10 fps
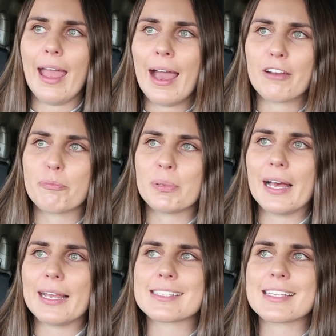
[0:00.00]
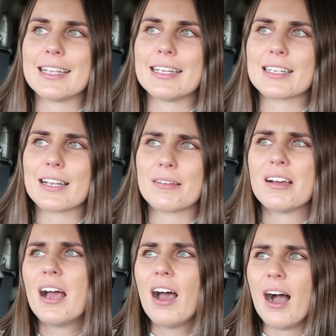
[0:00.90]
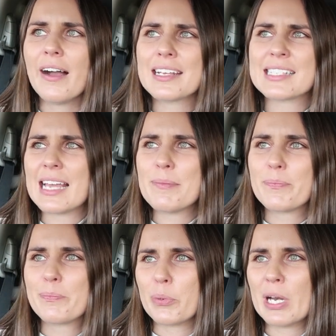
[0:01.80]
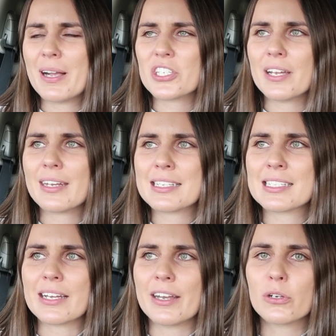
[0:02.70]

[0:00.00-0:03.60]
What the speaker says: out of place. And I'm going to say pretty much unnecessary.